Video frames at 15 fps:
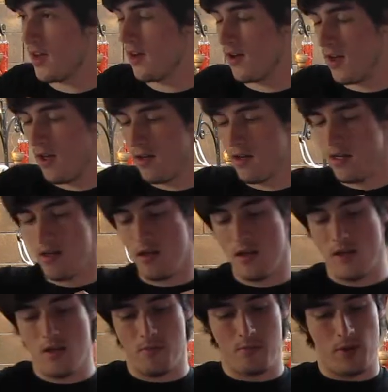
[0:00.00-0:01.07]
area,
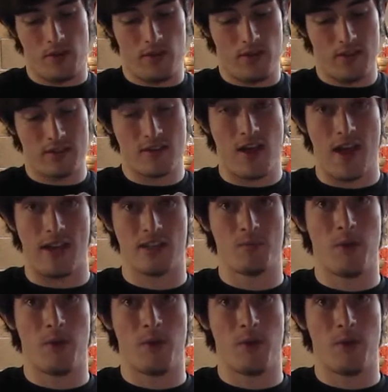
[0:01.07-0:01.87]
but in this eye it's